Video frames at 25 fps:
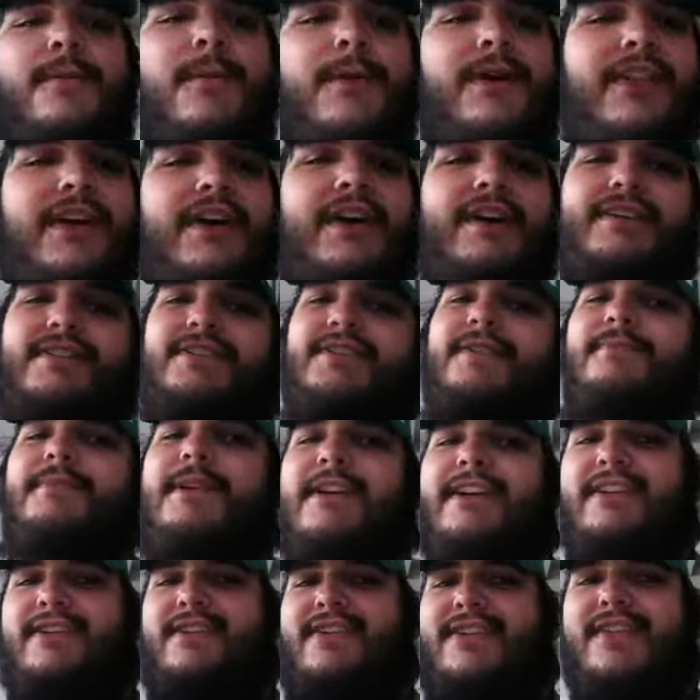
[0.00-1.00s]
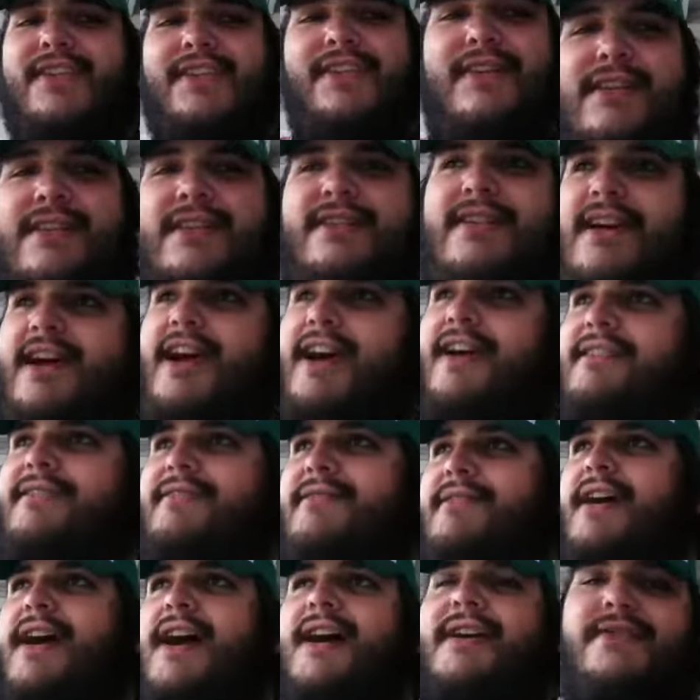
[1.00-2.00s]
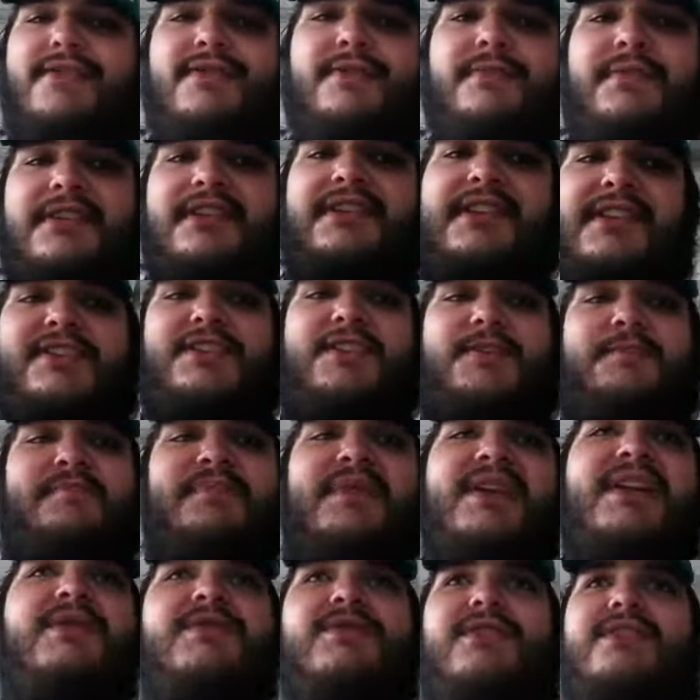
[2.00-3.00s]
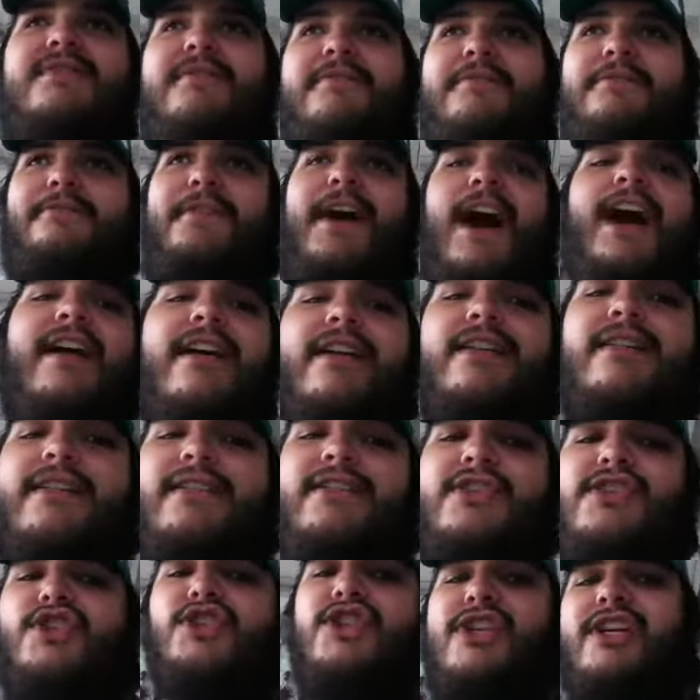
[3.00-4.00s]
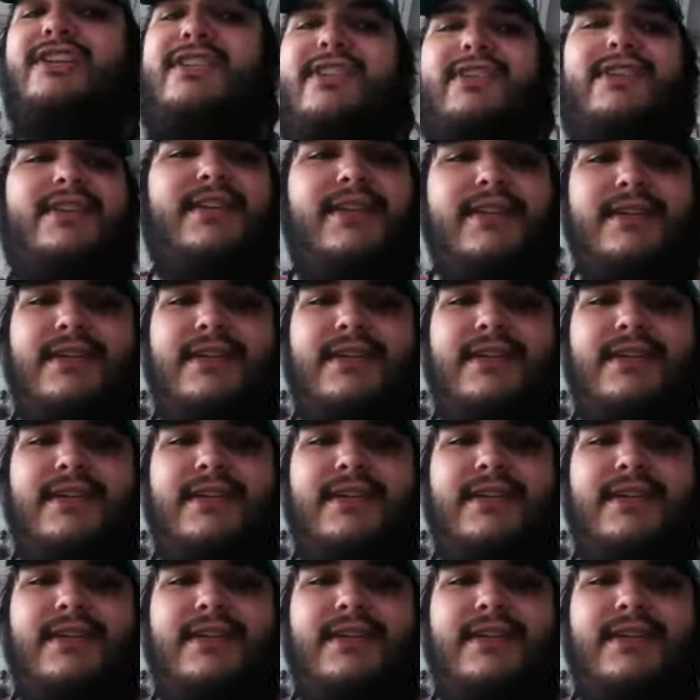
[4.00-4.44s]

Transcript: with awesomeness and actual explosive fire and shit.